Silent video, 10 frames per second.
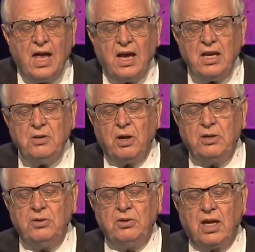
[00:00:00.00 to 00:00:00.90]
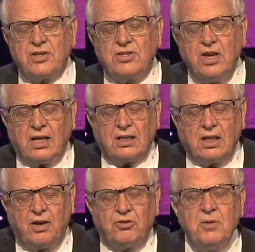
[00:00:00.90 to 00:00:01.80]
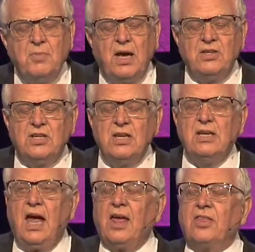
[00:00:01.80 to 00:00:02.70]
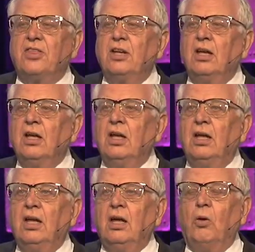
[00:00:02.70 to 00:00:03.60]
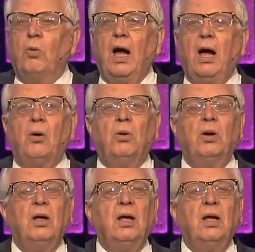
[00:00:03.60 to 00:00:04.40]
Anyone who does not love remains in death. Wow.